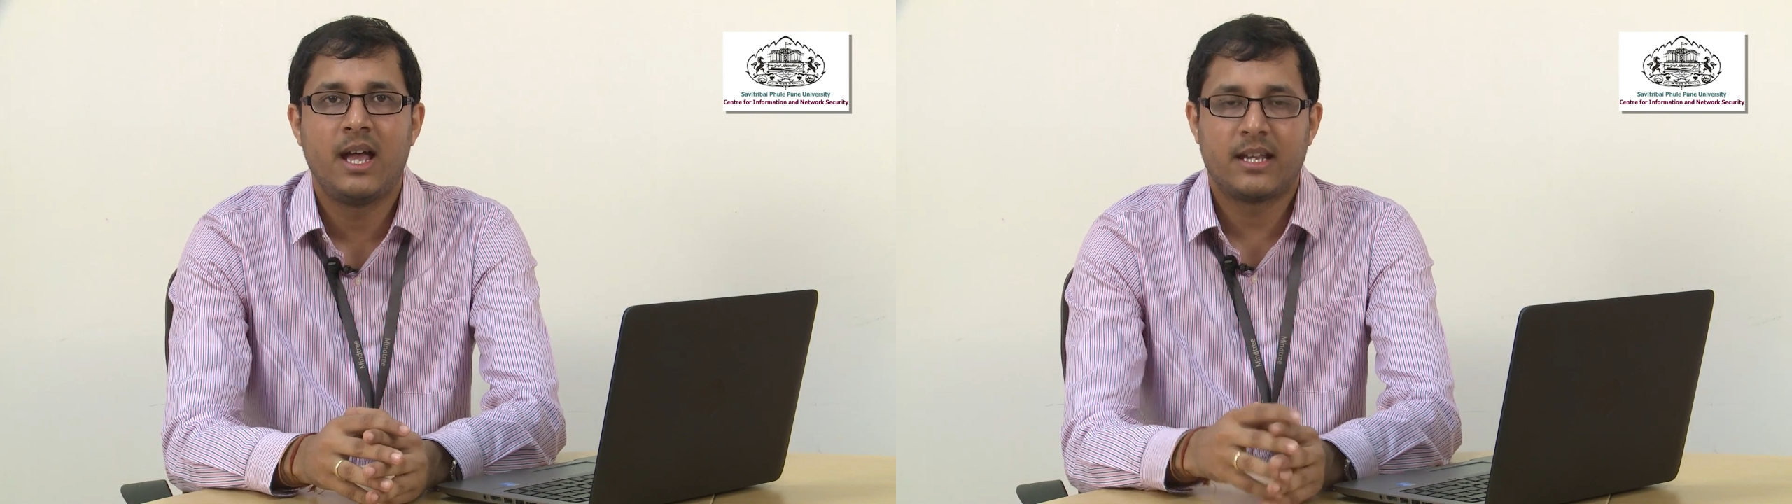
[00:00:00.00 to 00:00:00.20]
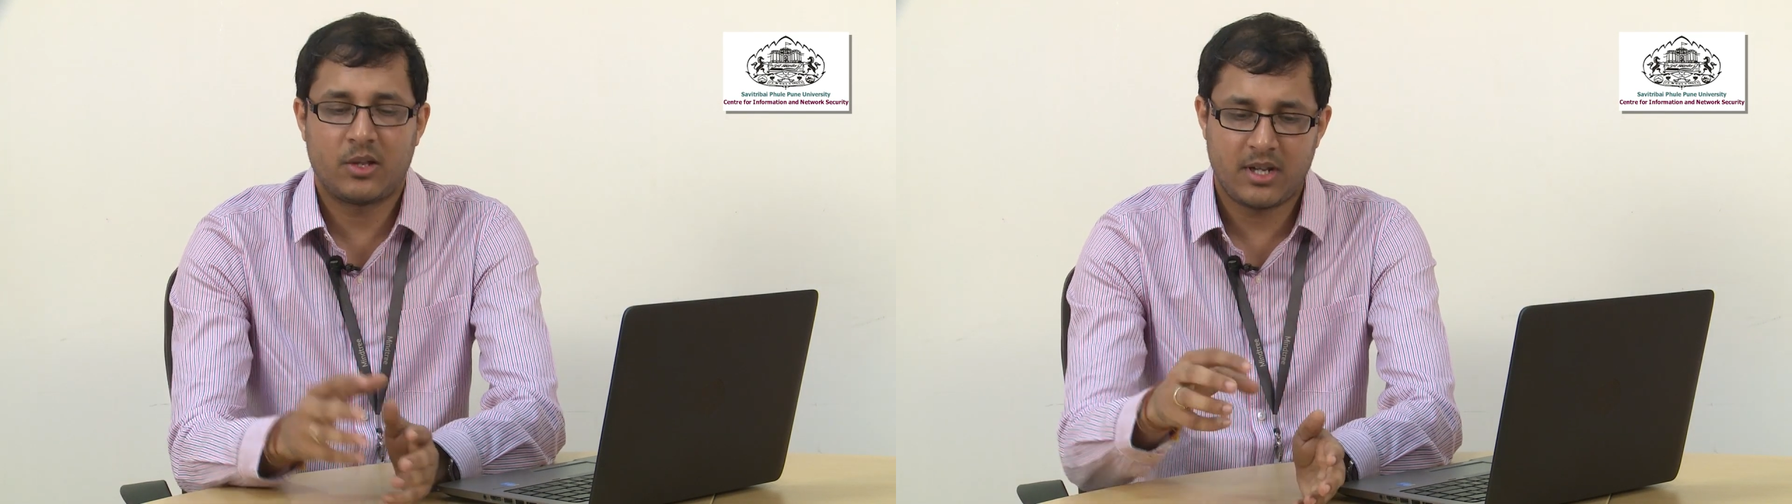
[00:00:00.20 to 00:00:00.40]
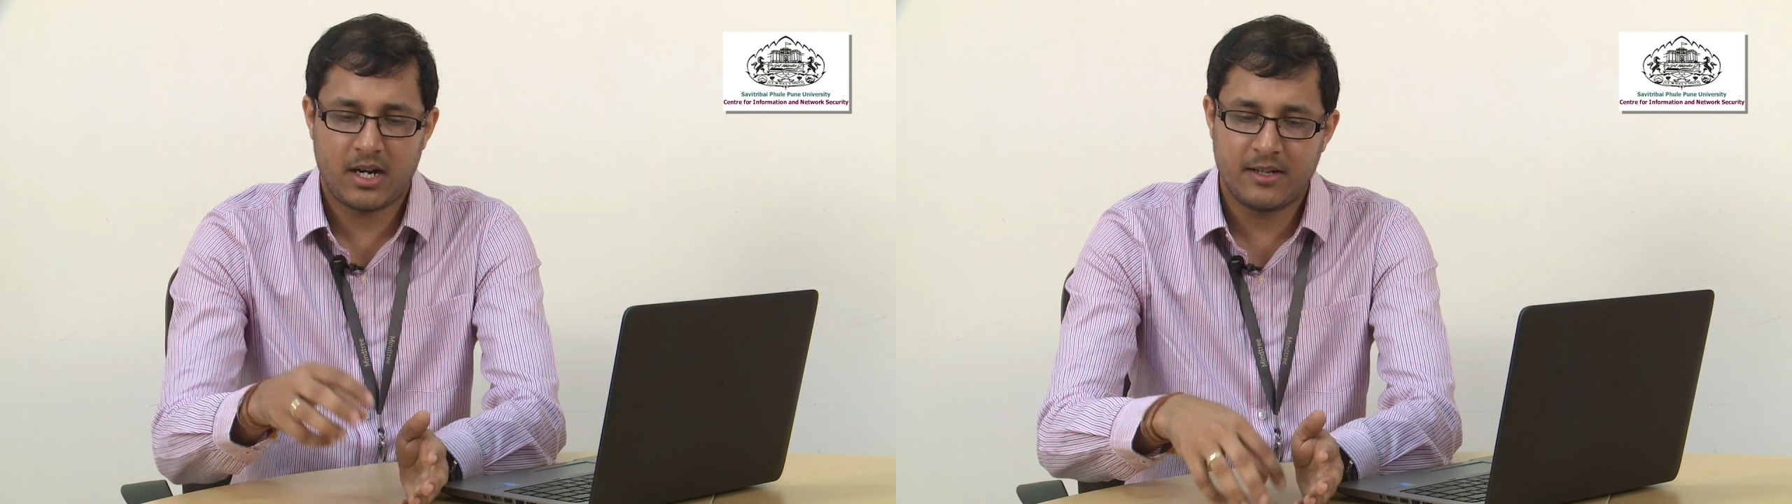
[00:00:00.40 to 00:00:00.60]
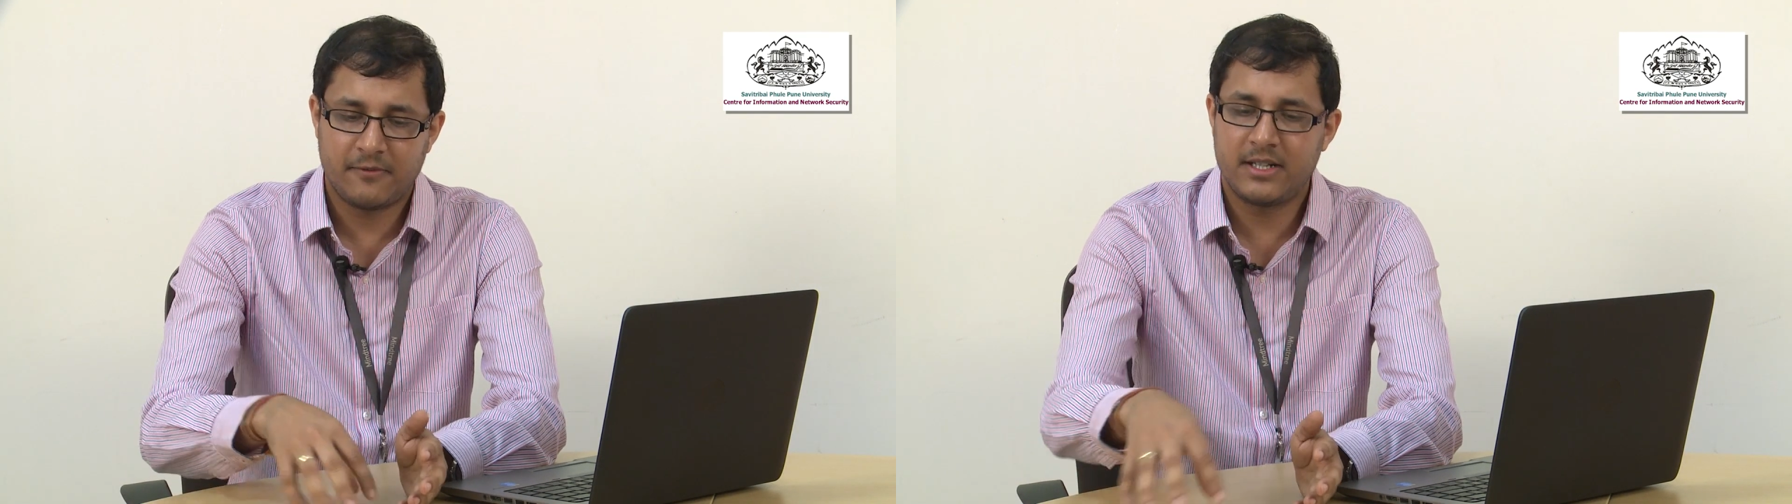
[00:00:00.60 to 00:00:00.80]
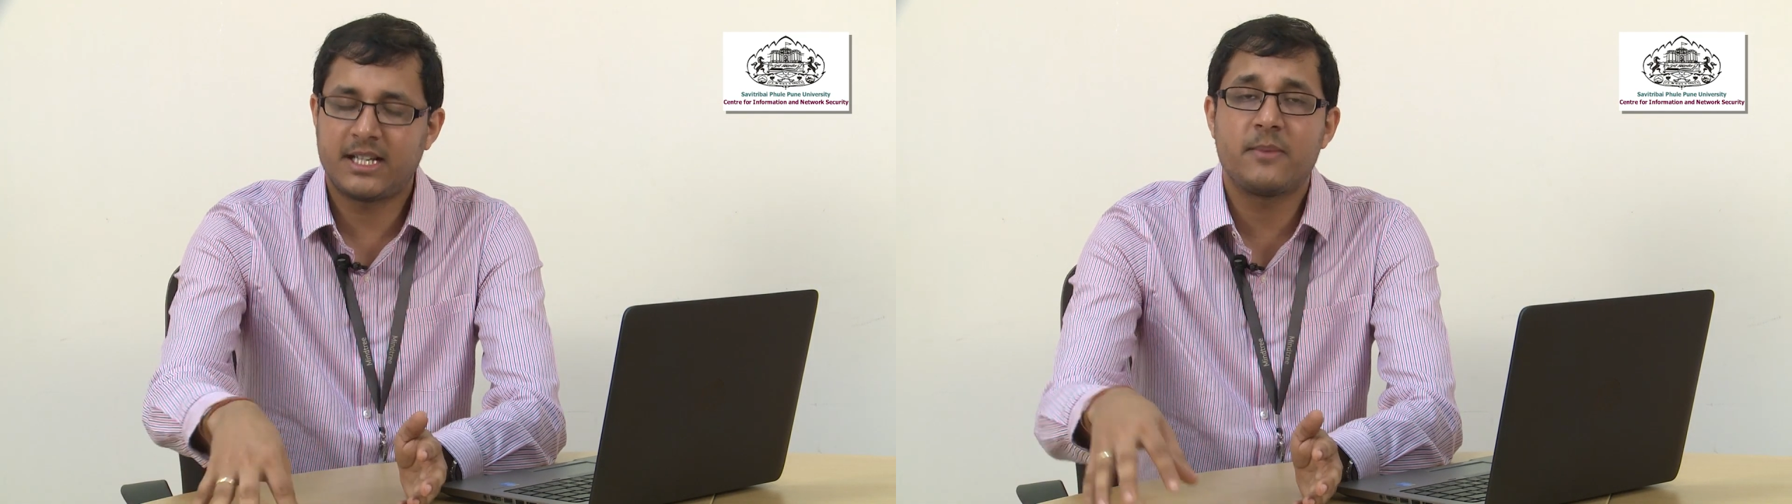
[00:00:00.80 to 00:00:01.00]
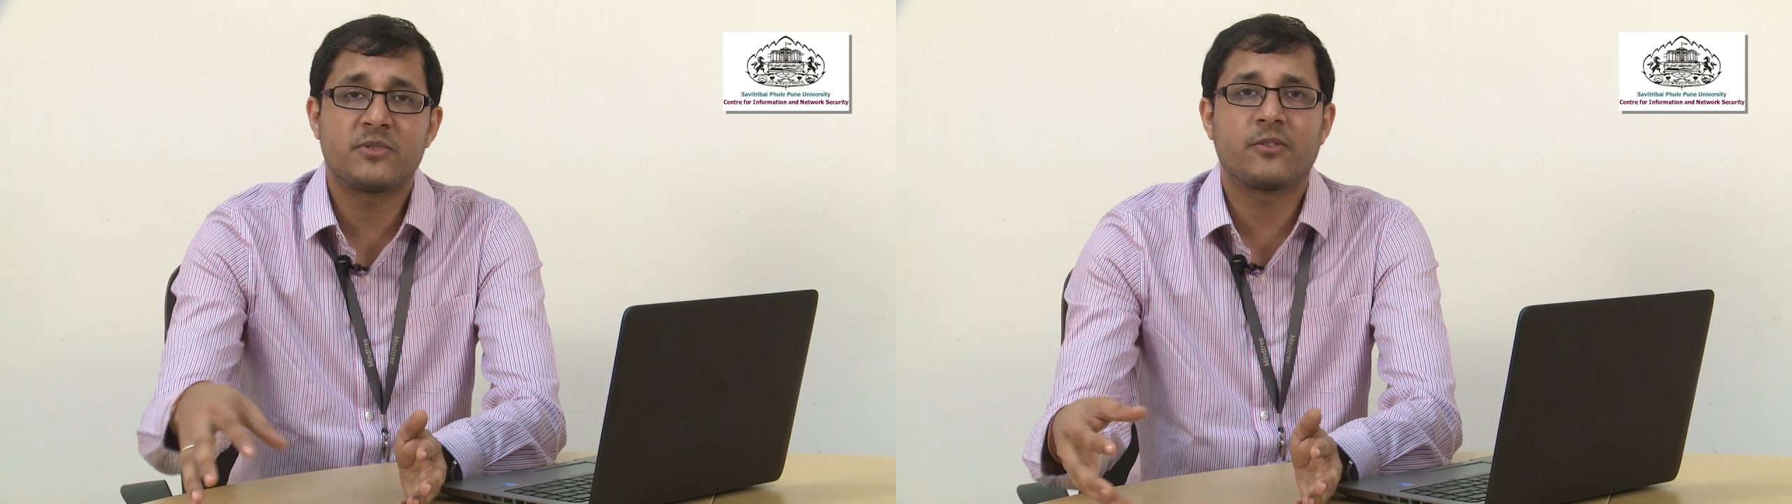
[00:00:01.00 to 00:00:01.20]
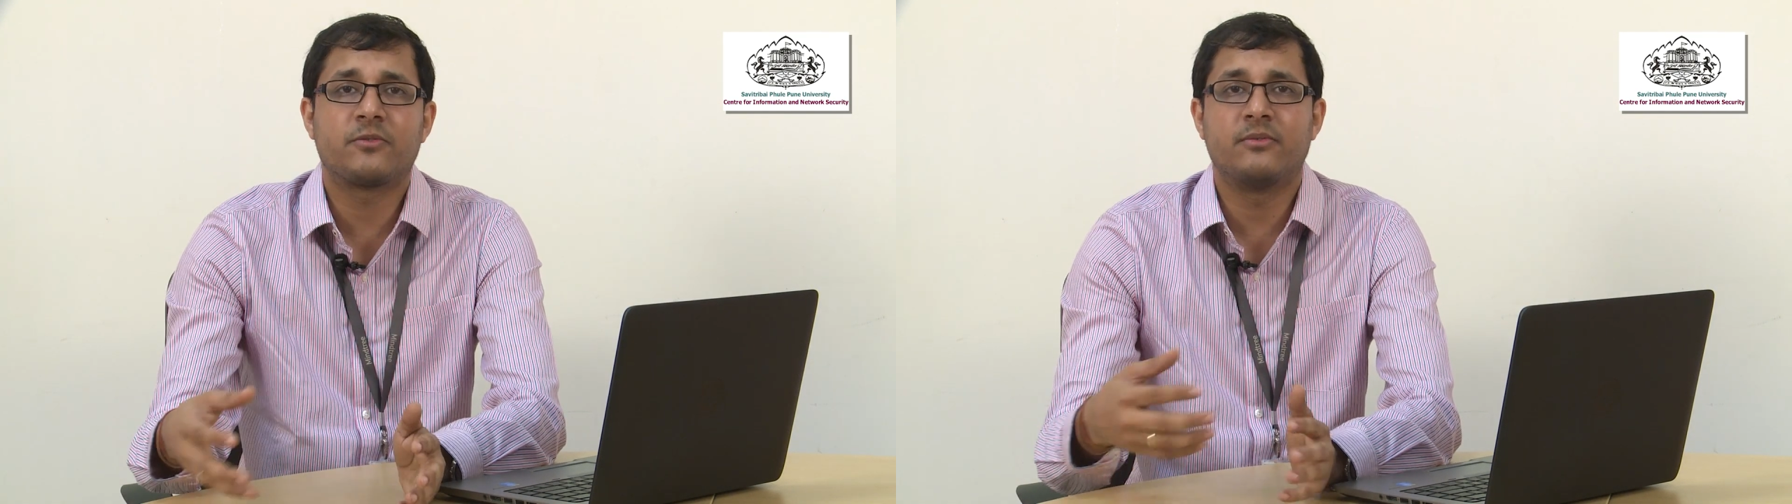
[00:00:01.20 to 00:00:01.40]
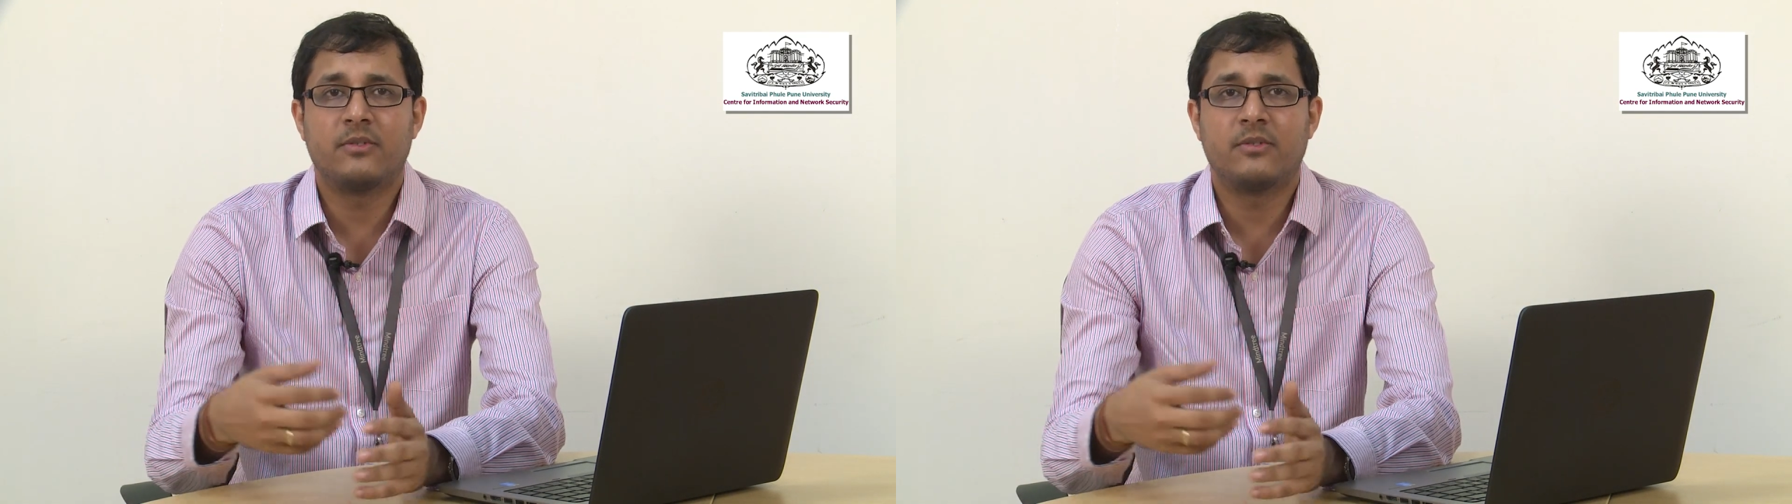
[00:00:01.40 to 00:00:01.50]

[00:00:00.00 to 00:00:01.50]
Now, there are different types of